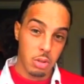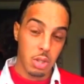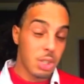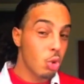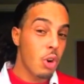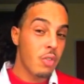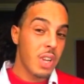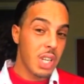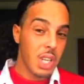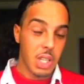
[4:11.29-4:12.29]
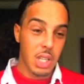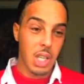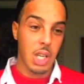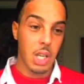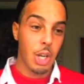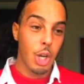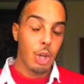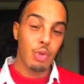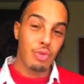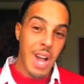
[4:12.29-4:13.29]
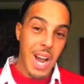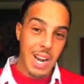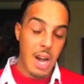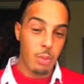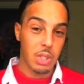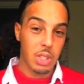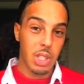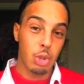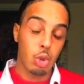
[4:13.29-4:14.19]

It's already in there. You've got common sense.